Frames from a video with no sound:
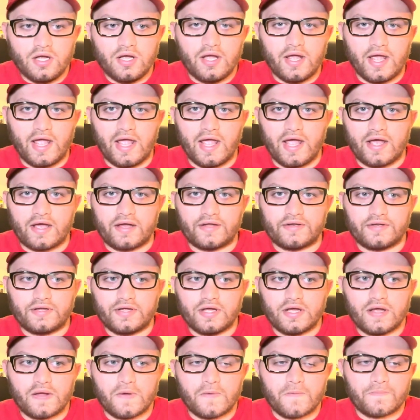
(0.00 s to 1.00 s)
and
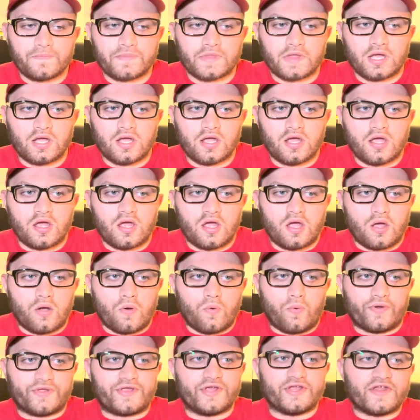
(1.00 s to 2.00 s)

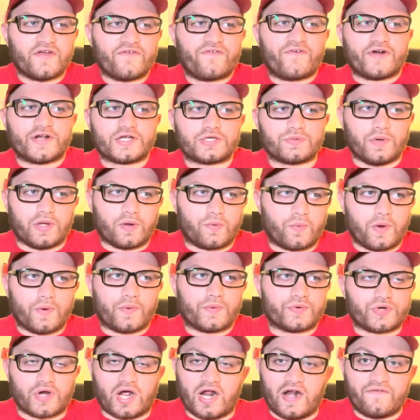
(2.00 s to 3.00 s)
within the first week, we
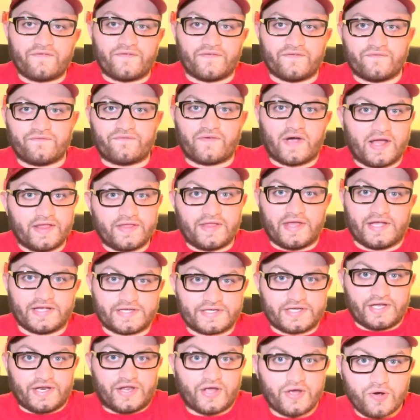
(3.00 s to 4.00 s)
were trying to find
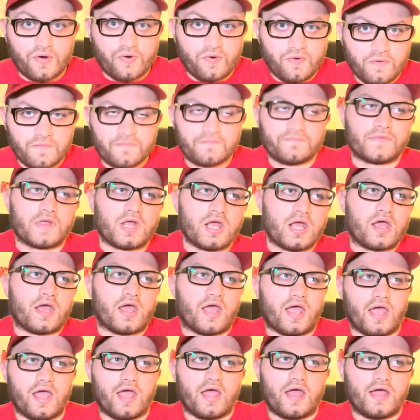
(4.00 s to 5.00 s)
things to do
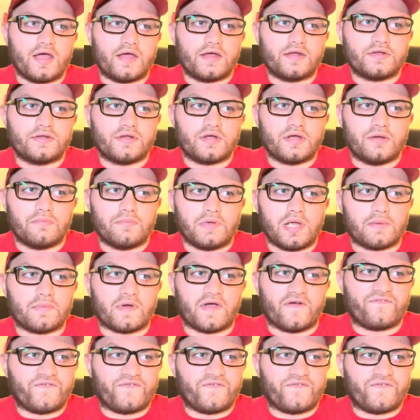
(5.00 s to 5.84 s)
and me and my